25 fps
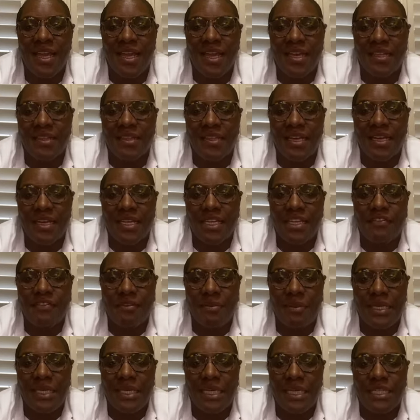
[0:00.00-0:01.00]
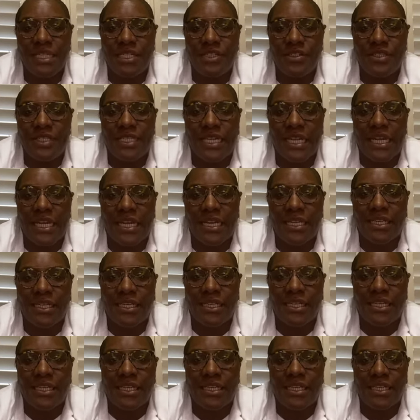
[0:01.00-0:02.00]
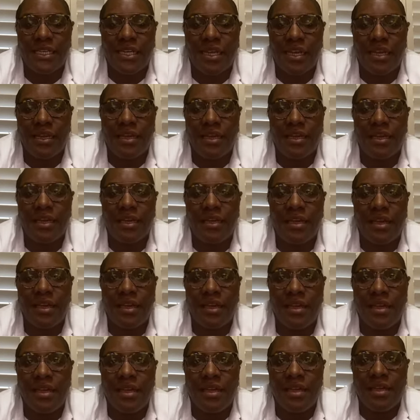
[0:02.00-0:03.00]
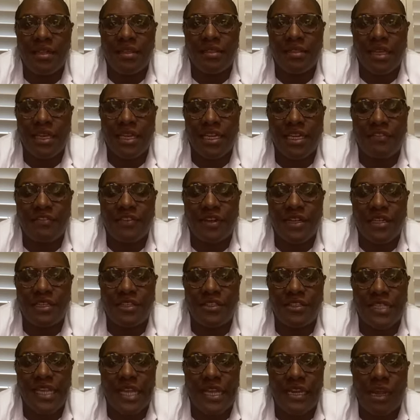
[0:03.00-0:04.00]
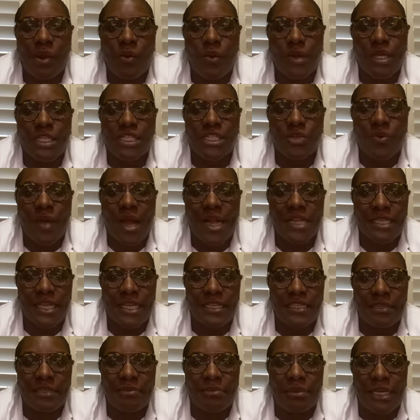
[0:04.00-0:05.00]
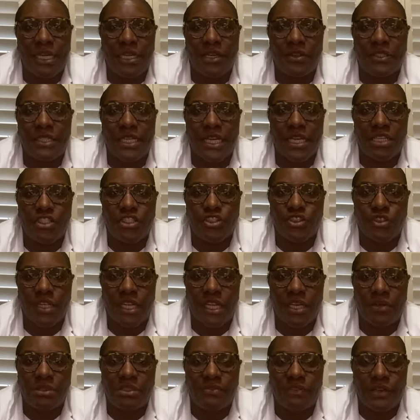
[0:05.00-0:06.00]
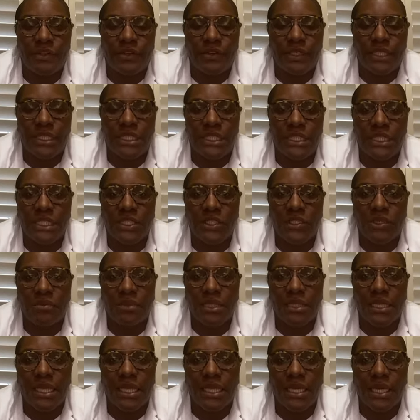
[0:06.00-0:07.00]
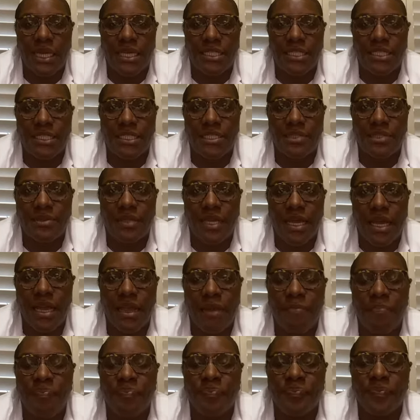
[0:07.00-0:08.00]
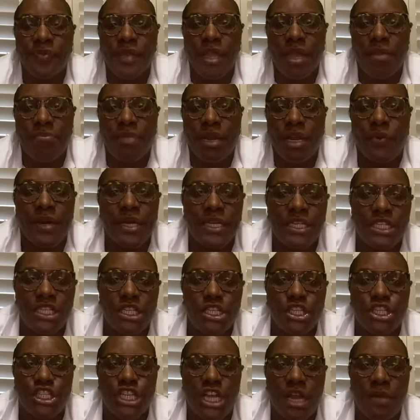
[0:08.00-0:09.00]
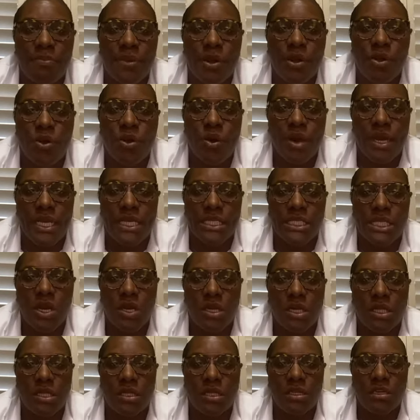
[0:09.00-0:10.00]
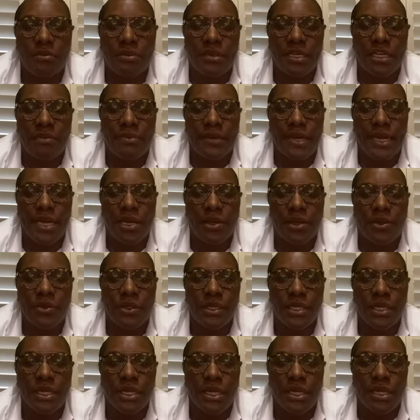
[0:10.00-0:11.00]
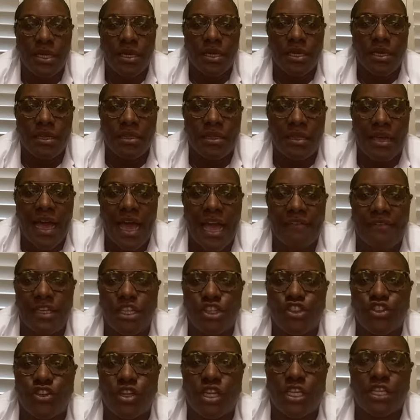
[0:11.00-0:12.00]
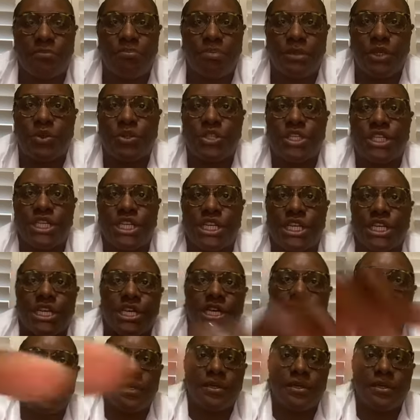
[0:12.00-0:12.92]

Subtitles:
Thank you for being understanding. Thank you for understanding. I wanted to watch that debate on yesterday. It was very good, so I'm glad I got to do that. But I wanted to jump on and talk a little bit about the IV drug abuser,